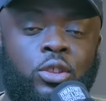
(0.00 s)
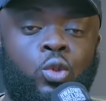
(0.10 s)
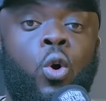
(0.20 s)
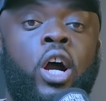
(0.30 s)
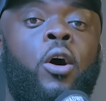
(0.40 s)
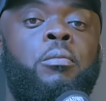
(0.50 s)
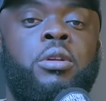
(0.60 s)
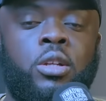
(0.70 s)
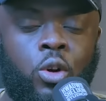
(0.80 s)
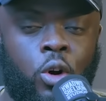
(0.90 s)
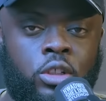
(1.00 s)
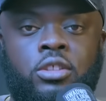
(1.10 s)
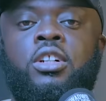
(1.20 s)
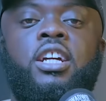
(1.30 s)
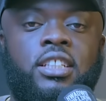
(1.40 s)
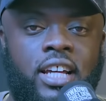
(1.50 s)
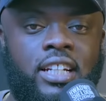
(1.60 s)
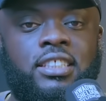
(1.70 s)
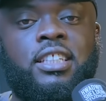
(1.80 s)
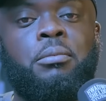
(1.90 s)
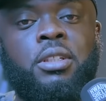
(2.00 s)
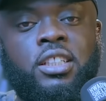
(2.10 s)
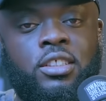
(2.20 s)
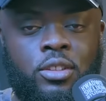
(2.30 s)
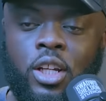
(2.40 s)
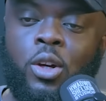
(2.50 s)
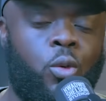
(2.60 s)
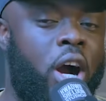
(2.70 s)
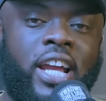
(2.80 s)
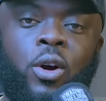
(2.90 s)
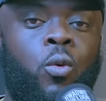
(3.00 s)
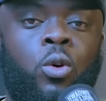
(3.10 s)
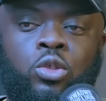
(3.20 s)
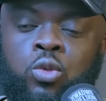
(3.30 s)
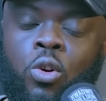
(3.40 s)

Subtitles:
so help me God. That is the meaning. Why you want to